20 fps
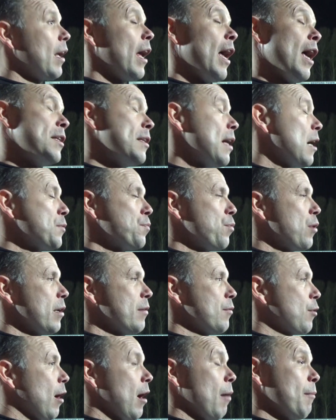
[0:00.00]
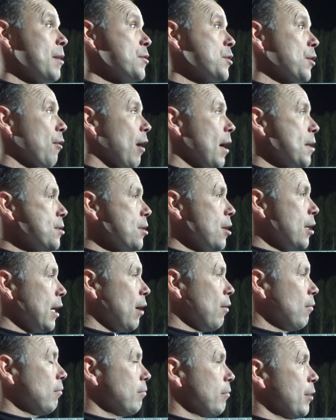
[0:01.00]
Yeah, no, it's brilliant. Great. I mean, it was a great
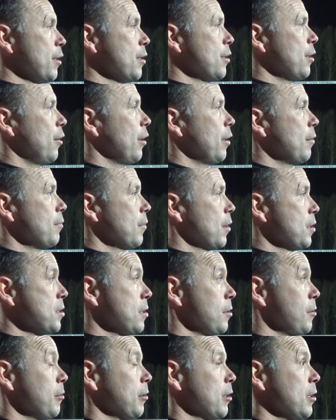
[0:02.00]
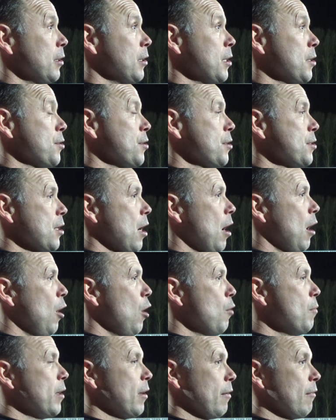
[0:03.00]
turnout the other night, considering conditions at
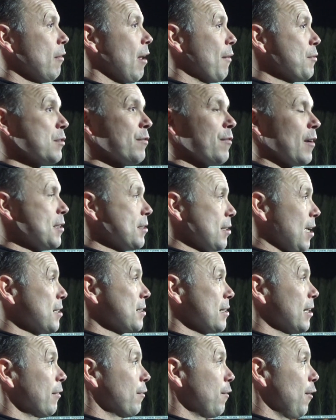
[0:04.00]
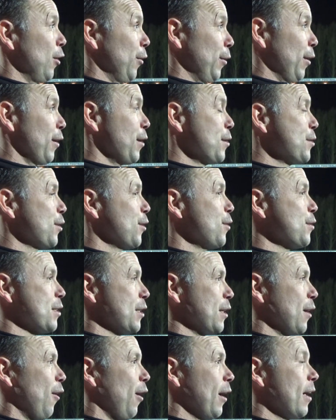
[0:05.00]
home, and that was a fantastic following on a
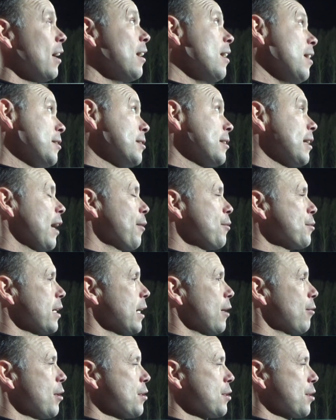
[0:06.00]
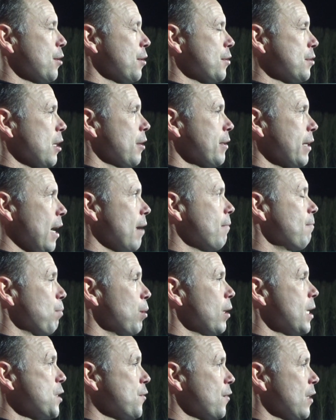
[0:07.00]
Tuesday night. Today was equally as good. So yeah,
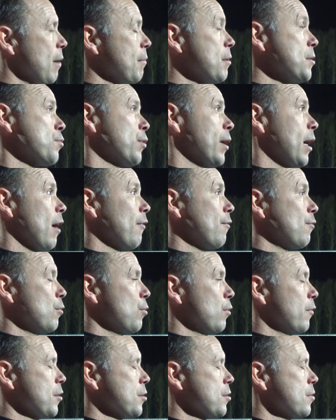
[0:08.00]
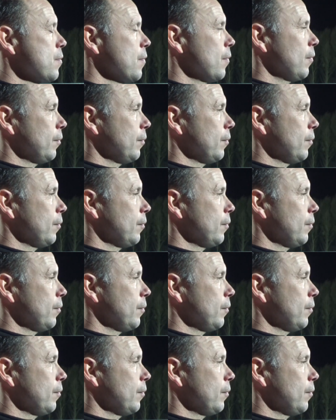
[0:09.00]
pleased for them as we are for all of us.